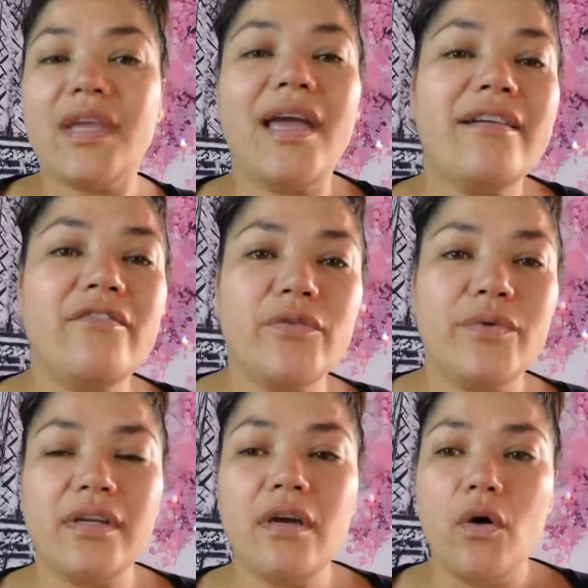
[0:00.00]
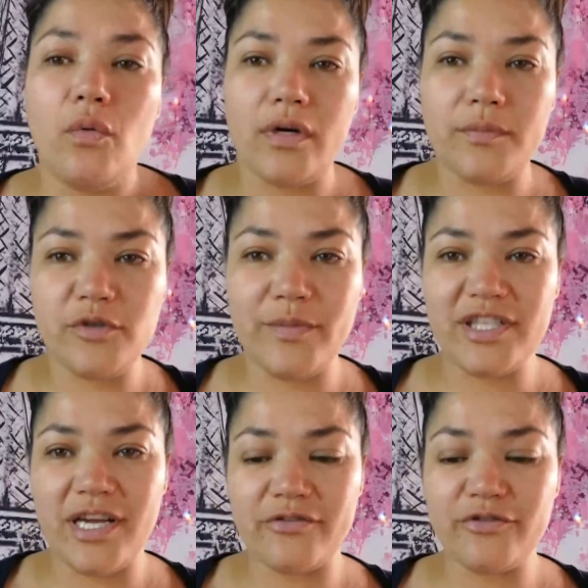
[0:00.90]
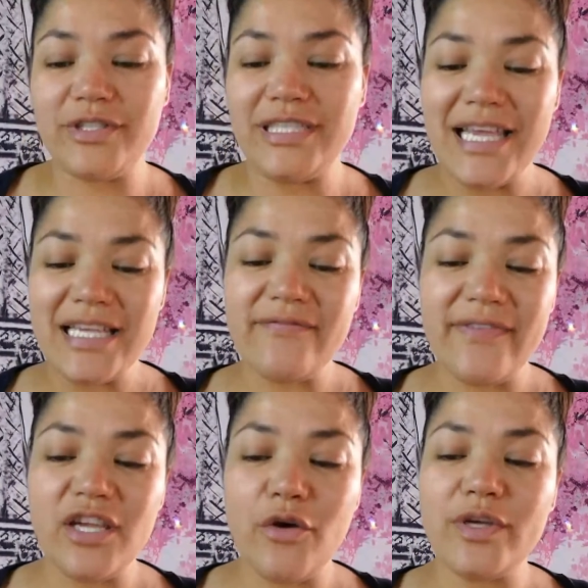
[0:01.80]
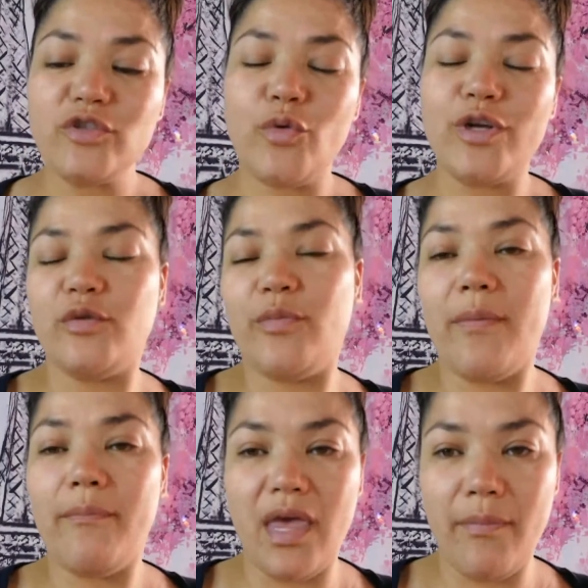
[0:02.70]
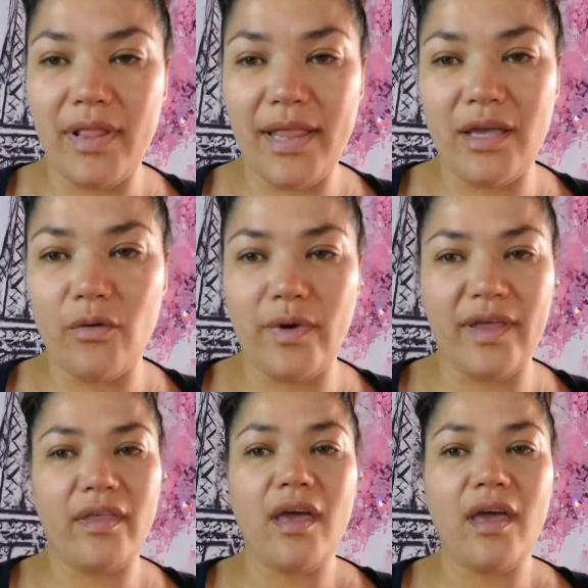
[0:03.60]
Hey everyone, welcome to my channel. So today's video is going to be me playing with